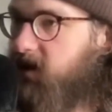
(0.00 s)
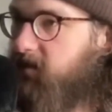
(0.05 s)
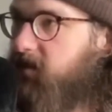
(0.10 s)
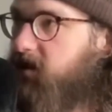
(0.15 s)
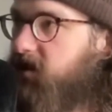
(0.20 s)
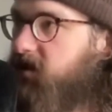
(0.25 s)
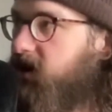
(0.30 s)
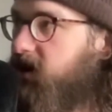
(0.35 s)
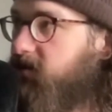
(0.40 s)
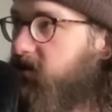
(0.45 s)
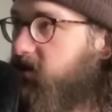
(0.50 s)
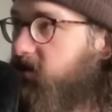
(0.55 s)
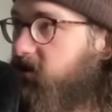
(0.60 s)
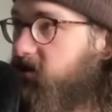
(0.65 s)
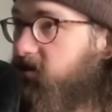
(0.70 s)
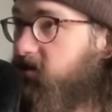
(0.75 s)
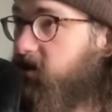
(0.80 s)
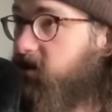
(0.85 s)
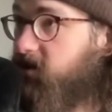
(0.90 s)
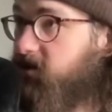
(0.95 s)
But I'm
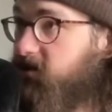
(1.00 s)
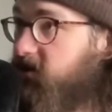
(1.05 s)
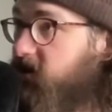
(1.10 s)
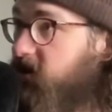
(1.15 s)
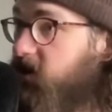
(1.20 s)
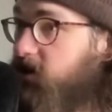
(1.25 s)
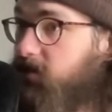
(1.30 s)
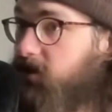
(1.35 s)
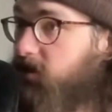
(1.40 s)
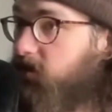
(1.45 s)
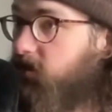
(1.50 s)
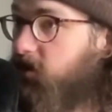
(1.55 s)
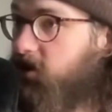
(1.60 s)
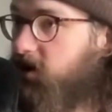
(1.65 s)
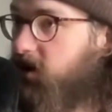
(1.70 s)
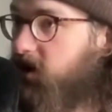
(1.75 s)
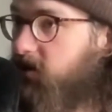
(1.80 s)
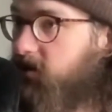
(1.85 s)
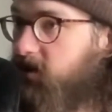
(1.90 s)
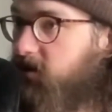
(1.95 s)
going to be continuing
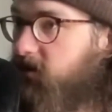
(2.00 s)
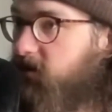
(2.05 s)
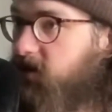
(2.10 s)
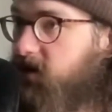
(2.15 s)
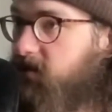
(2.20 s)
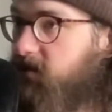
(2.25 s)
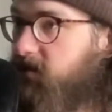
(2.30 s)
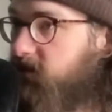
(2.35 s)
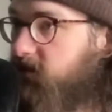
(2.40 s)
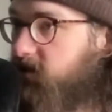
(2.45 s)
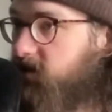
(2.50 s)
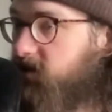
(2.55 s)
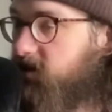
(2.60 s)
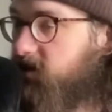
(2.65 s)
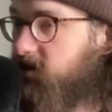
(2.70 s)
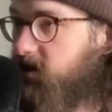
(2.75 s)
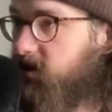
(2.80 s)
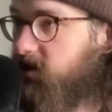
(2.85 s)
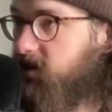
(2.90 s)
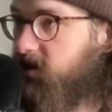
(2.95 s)
working with Vim for
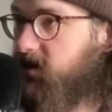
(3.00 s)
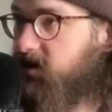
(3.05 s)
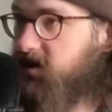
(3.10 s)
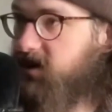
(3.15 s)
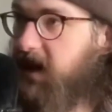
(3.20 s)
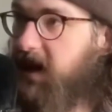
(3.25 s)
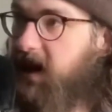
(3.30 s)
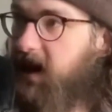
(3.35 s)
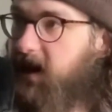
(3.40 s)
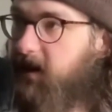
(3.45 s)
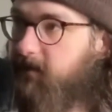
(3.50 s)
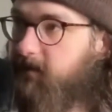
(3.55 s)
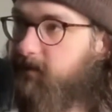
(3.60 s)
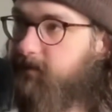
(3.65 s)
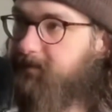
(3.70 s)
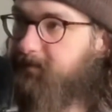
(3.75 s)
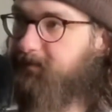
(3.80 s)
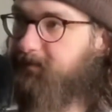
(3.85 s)
as, as long as I can.